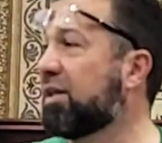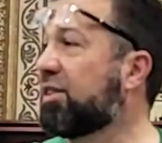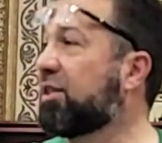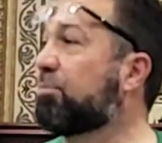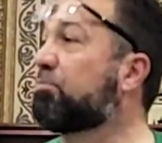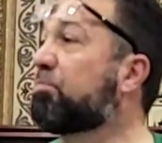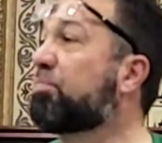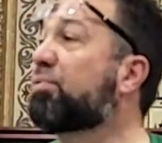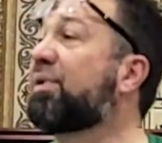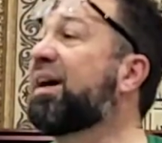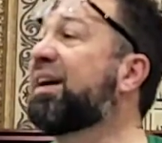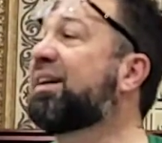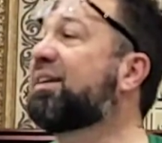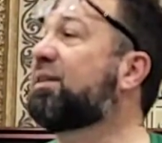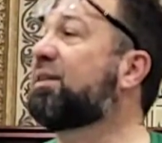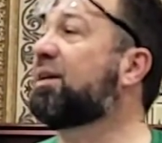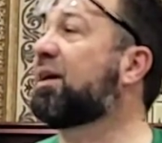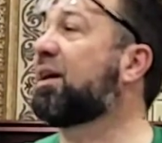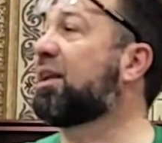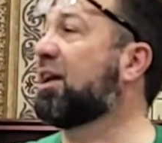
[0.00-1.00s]
The
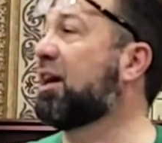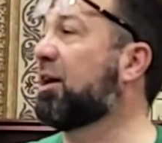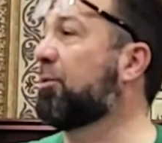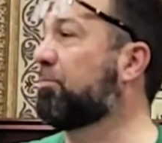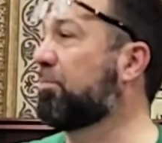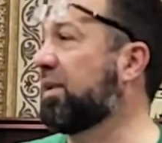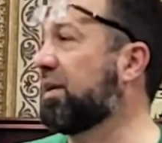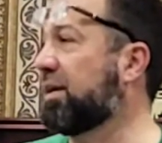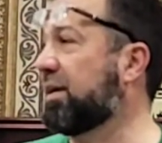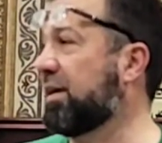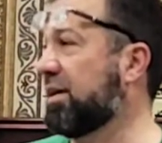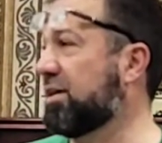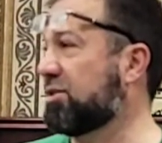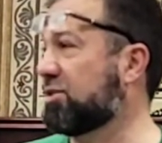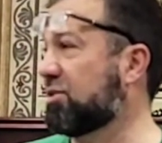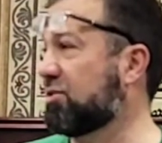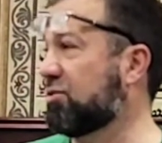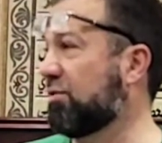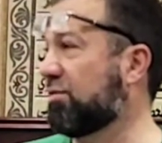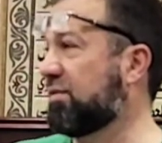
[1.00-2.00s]
practical
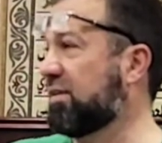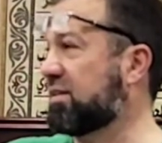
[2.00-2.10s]
application of